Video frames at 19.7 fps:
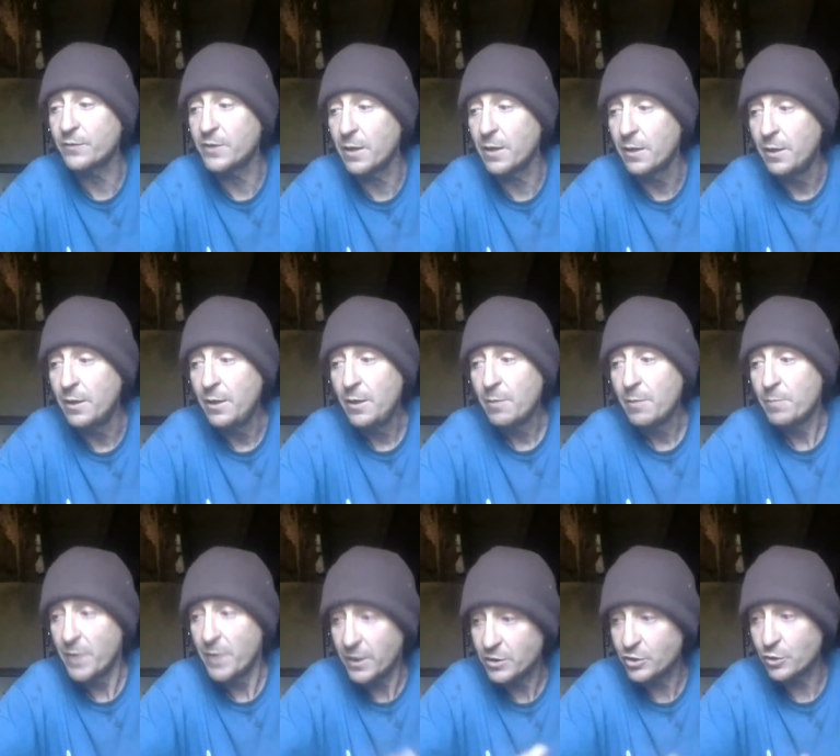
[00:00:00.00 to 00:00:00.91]
to
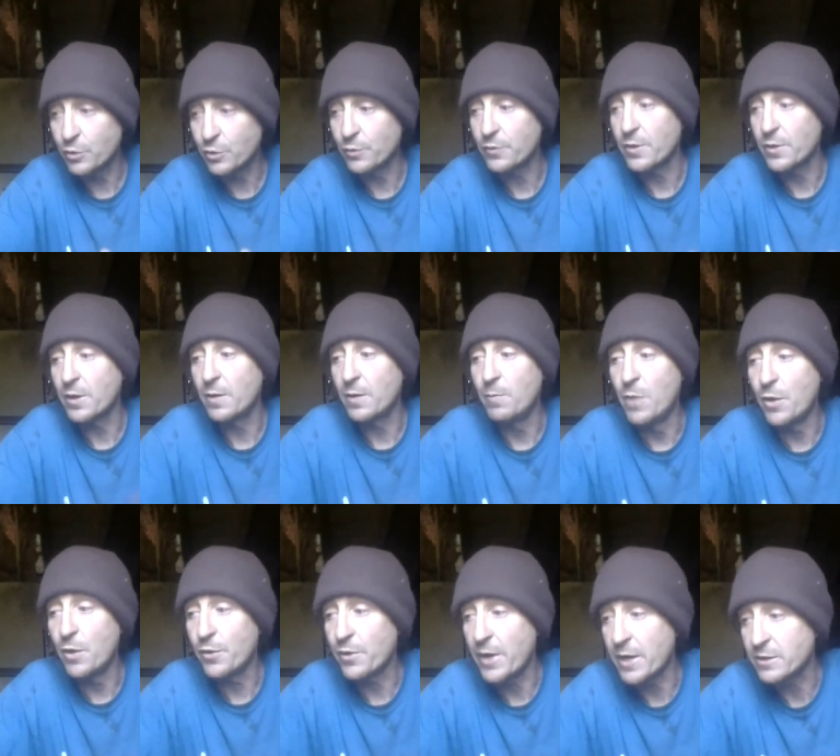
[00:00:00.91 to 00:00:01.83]
make sure the
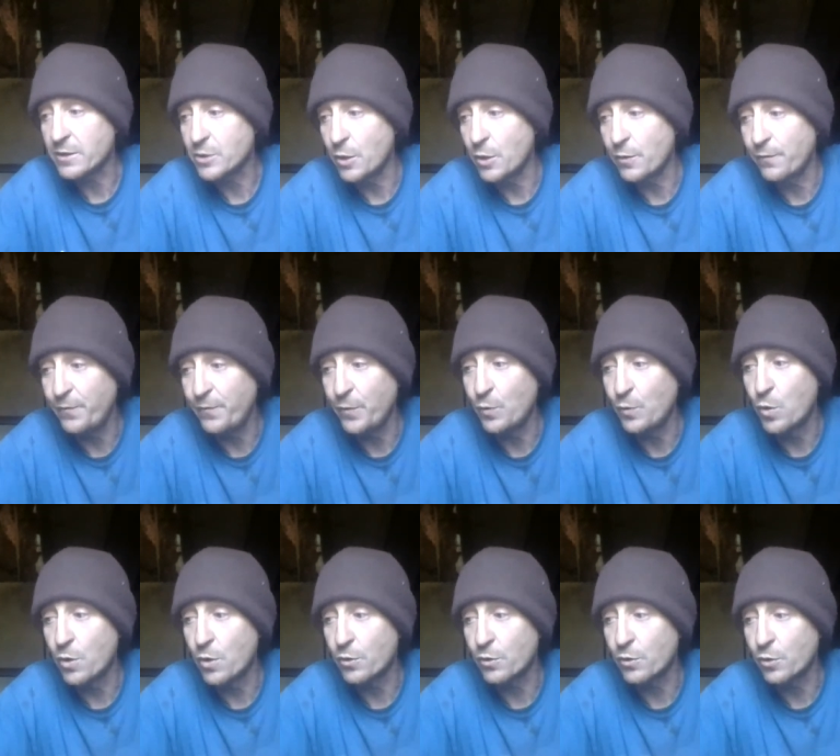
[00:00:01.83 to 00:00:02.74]
mother has all the food,
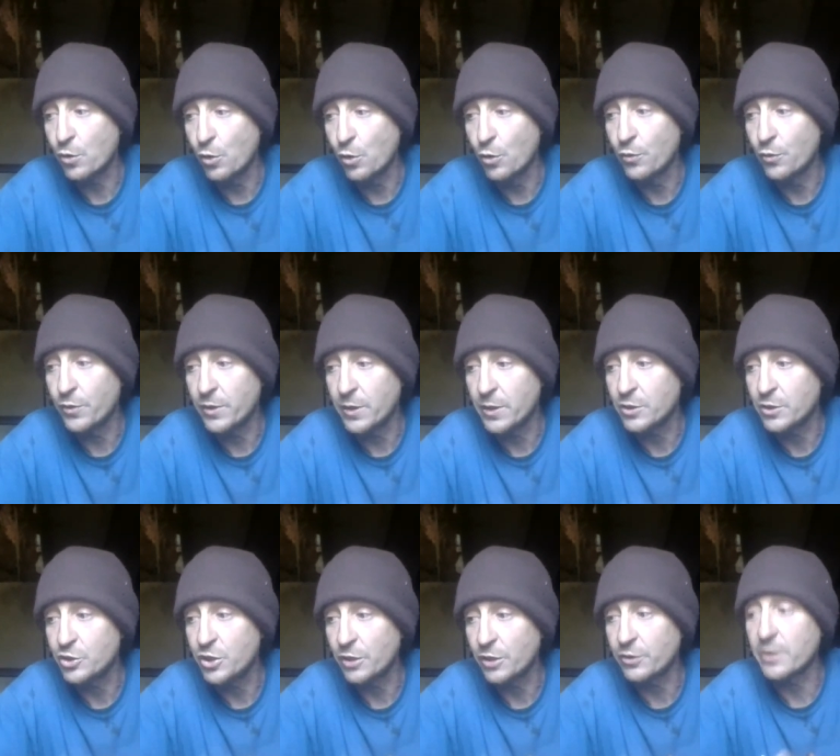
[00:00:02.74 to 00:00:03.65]
water, and clothing,
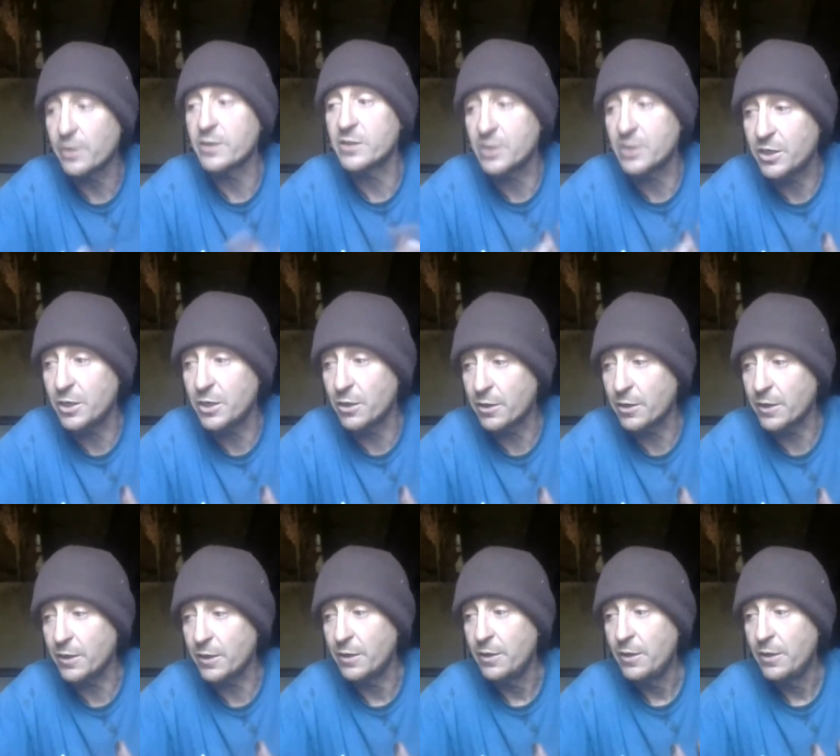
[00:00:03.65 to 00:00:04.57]
and shelter and
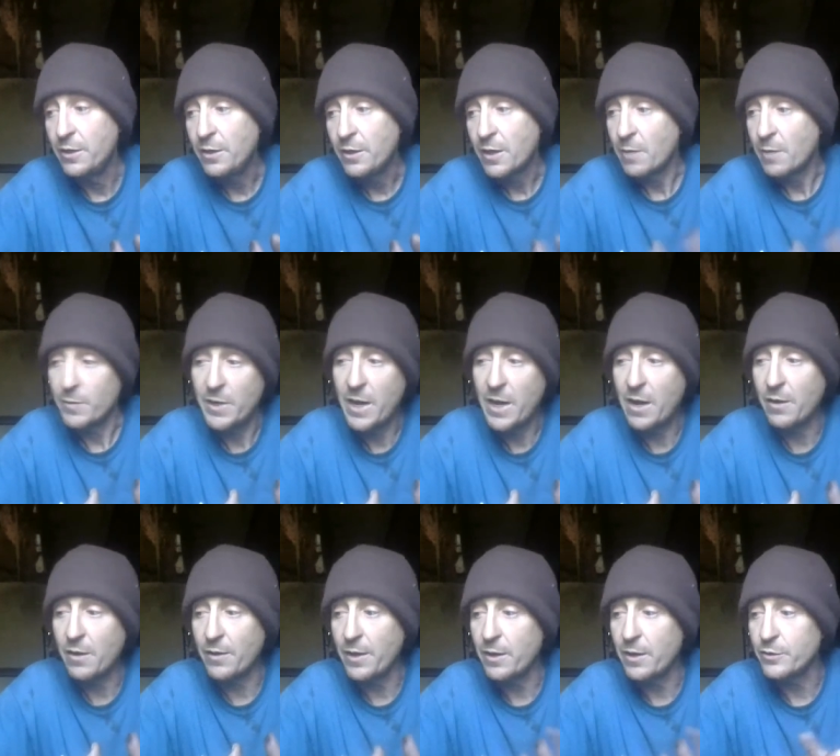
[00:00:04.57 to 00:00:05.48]
security. I mean,
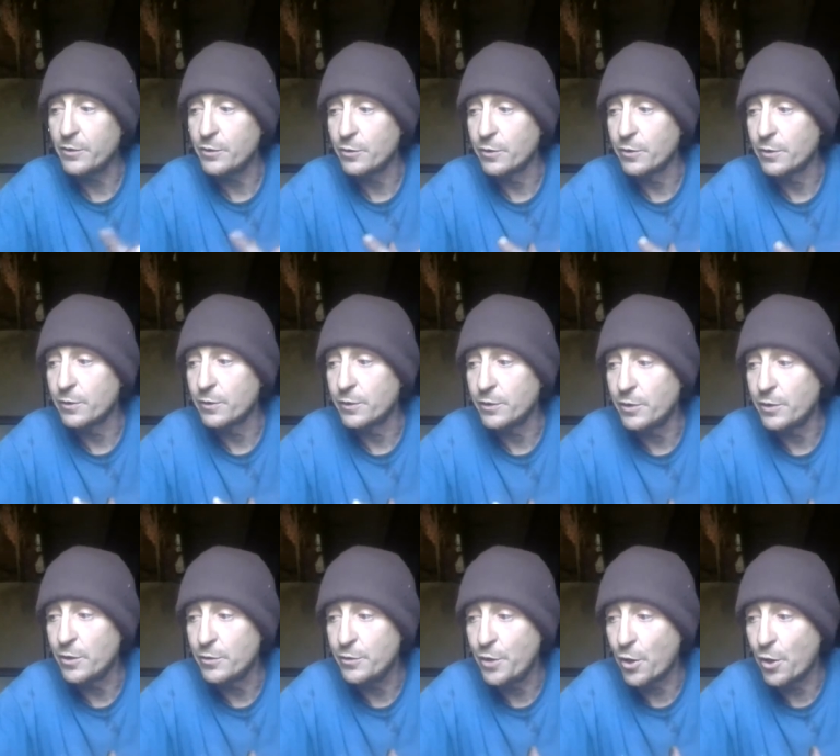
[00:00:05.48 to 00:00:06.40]
how the hell are you gonna you
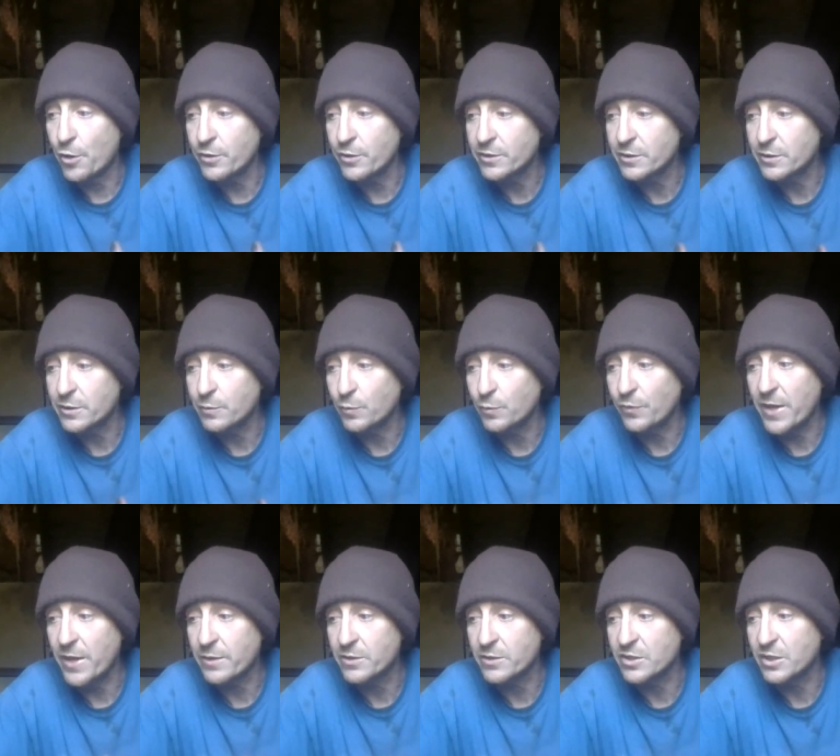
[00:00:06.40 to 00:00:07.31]
know nurse
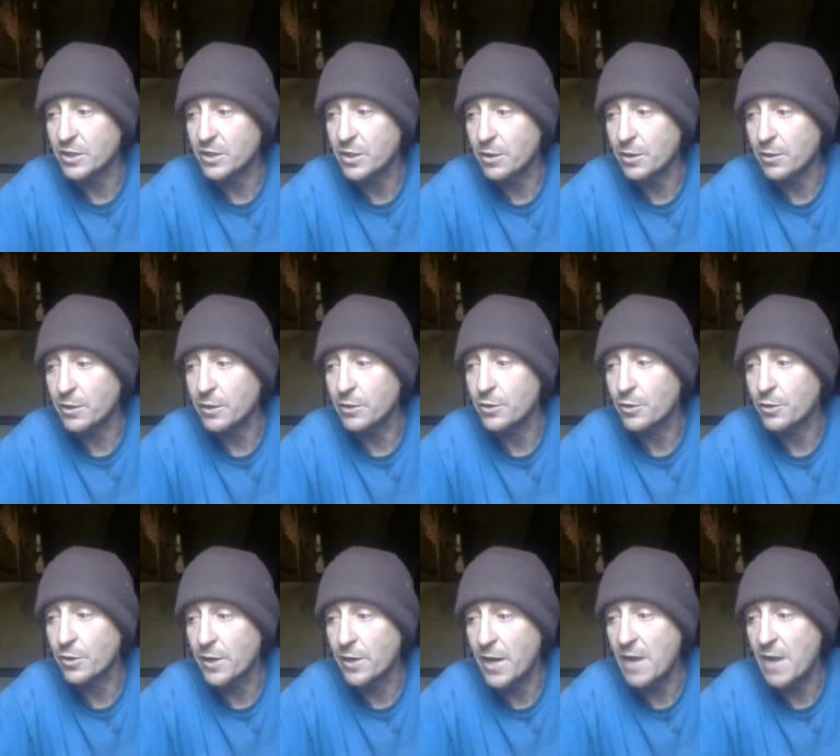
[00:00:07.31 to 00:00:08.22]
without security? You're
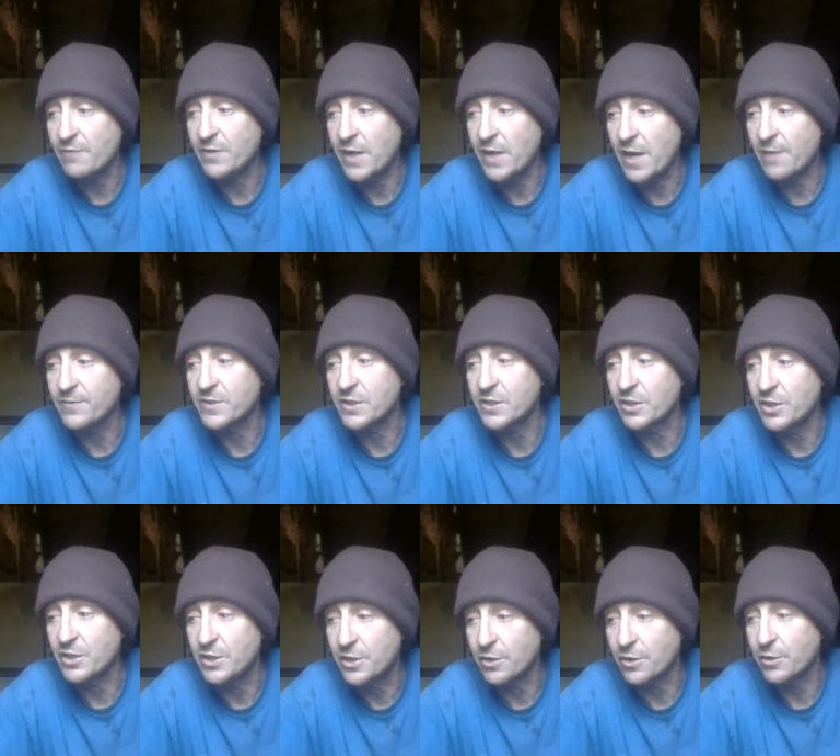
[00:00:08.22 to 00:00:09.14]
gonna have to have
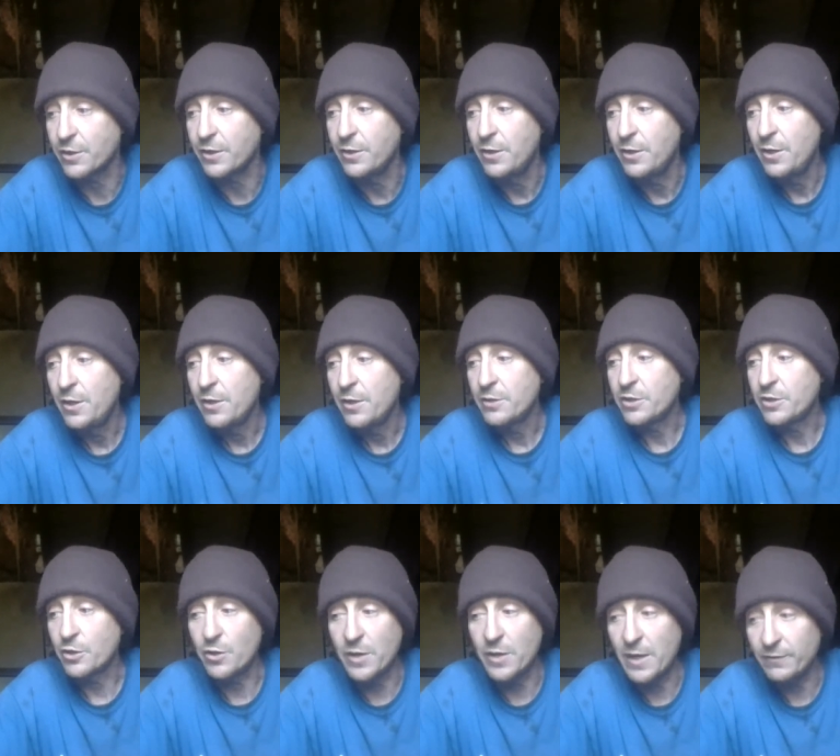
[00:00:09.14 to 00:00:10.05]
security. So
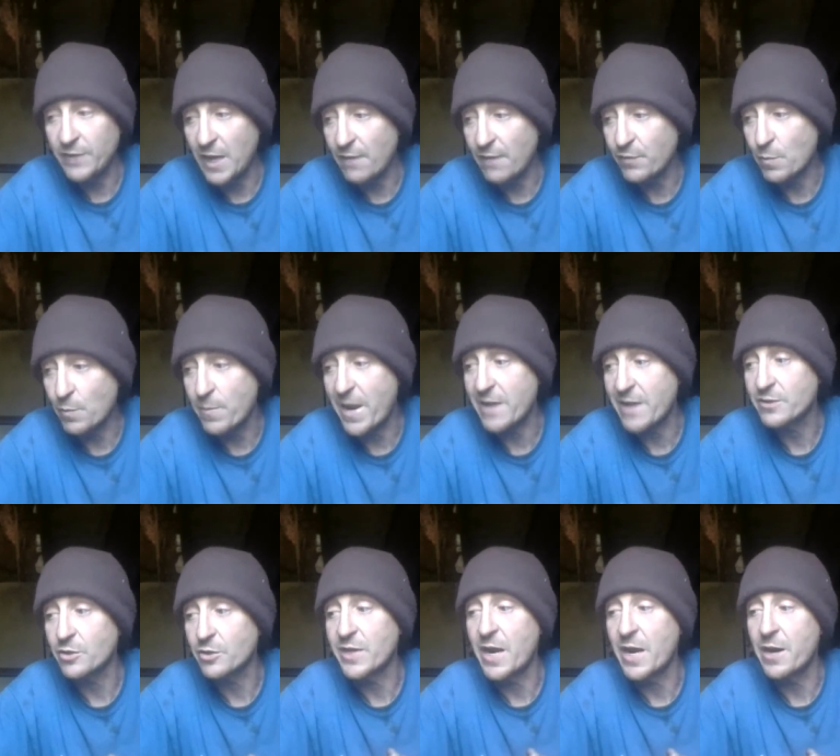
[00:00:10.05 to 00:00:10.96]
you're going to have to have your
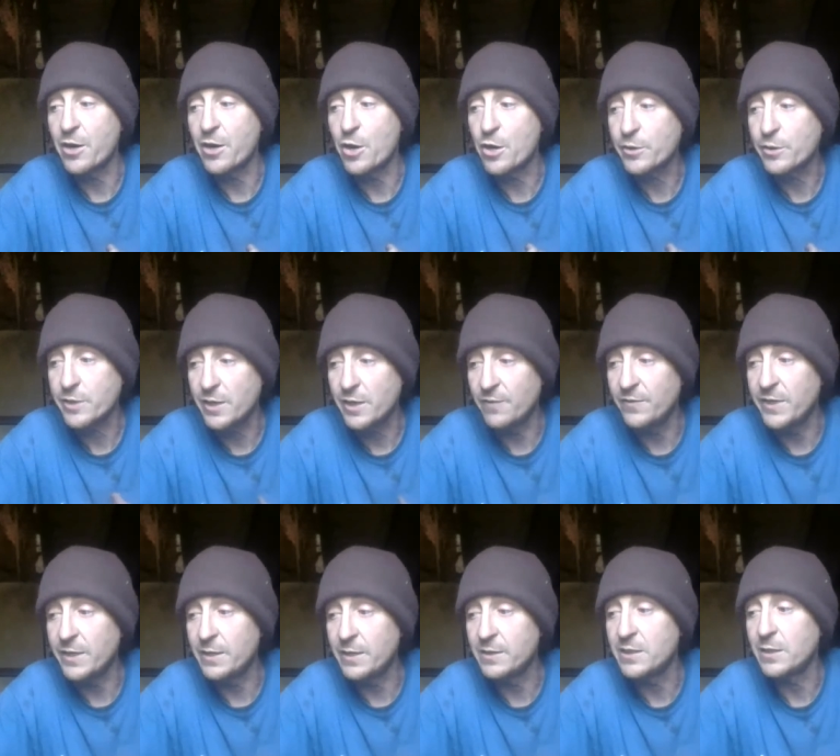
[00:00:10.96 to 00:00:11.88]
Maslow's hierarchy of
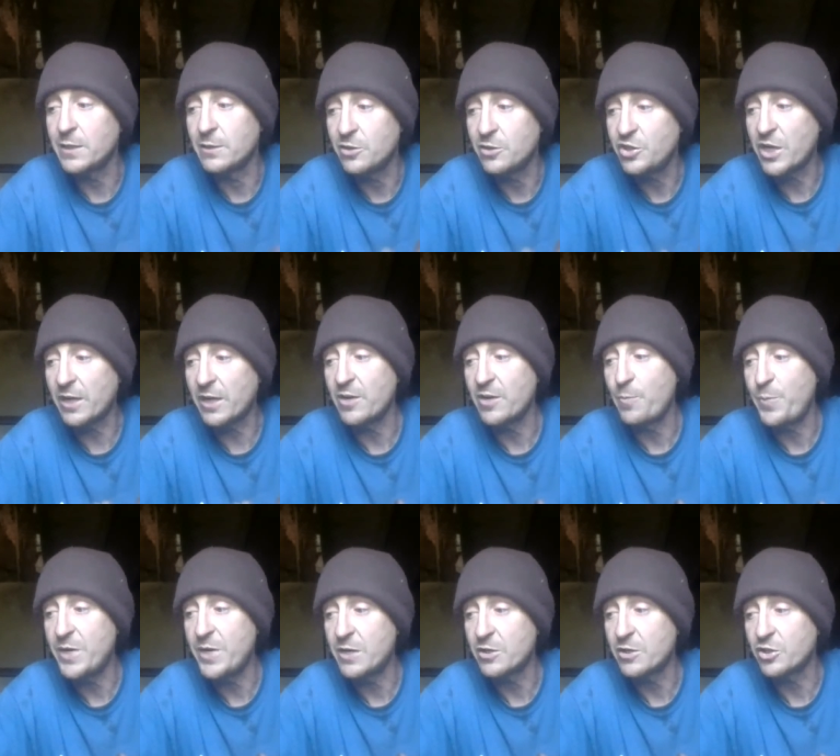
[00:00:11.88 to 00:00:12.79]
needs and check into
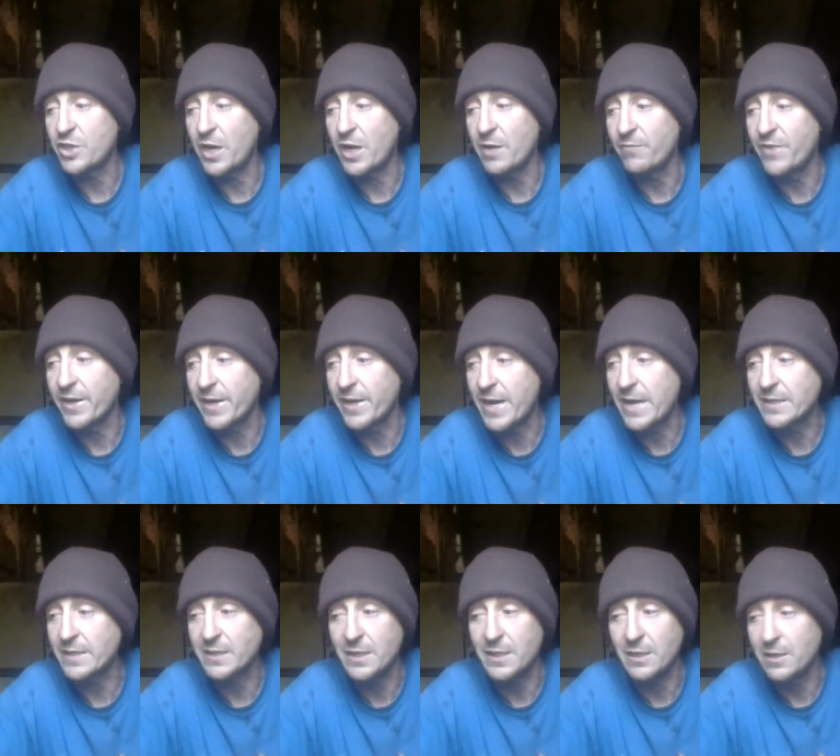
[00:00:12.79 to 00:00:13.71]
Piaget and
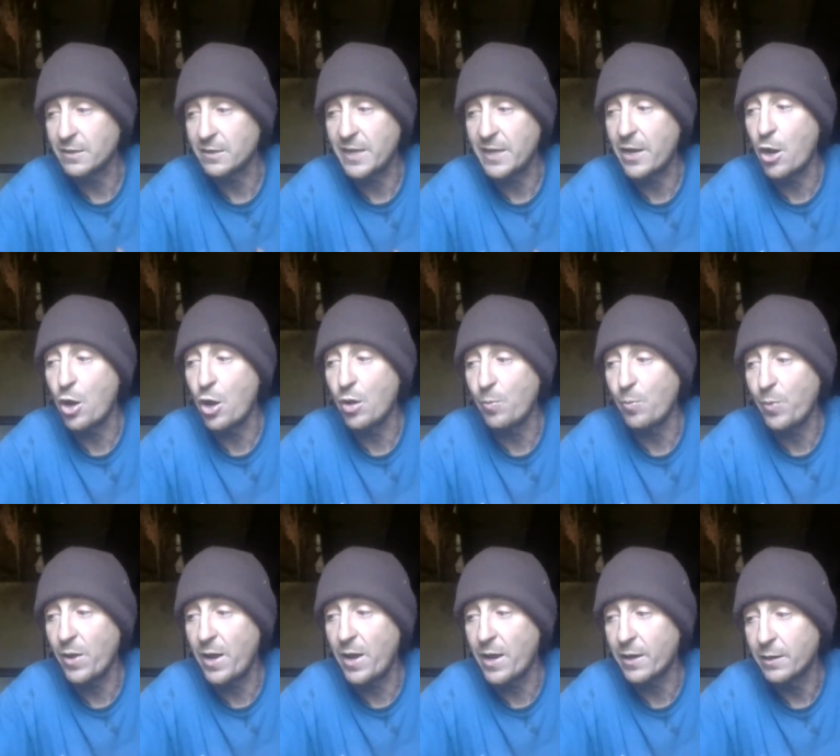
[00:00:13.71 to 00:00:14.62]
Vygotsky because they all
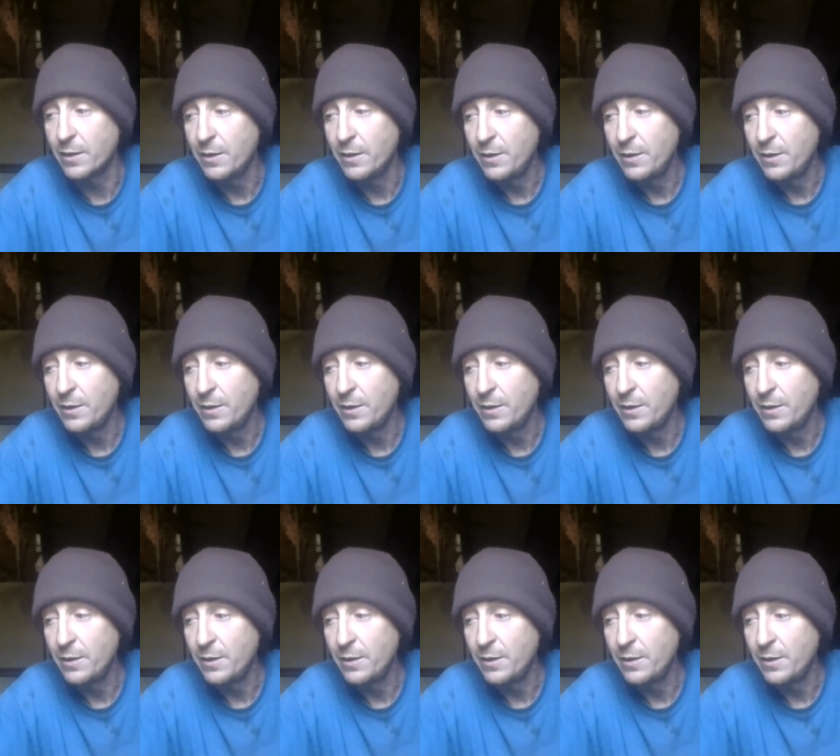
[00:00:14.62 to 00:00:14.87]
apply